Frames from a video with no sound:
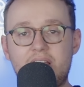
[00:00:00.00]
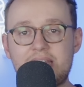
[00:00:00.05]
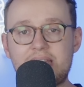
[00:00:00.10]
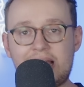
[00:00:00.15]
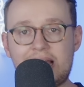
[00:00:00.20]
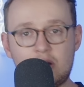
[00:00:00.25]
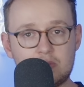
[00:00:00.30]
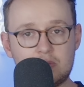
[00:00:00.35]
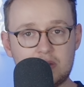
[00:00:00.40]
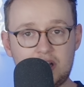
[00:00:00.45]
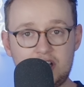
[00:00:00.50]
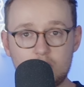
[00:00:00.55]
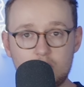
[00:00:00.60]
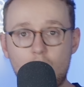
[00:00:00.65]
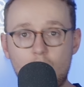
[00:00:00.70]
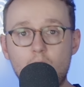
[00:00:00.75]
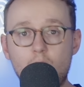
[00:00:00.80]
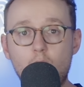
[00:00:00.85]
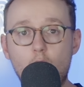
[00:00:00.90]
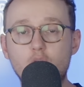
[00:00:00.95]
out and you
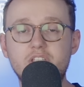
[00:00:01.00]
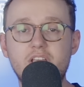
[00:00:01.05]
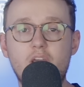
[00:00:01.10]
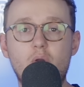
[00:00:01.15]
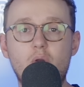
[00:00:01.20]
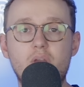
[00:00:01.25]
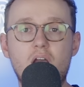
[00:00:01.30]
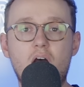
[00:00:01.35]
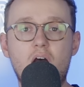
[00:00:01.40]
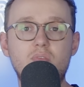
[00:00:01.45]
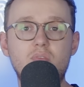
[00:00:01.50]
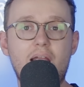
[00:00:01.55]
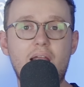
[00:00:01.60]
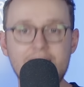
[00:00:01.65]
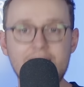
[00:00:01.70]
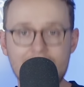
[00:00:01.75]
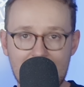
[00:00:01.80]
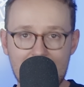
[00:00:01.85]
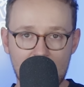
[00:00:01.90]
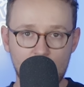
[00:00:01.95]
want more TLDR
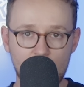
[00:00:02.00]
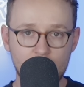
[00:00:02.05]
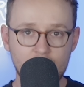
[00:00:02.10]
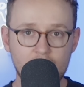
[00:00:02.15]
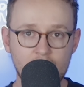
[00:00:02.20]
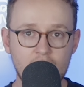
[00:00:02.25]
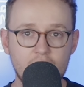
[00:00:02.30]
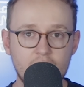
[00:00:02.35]
right now,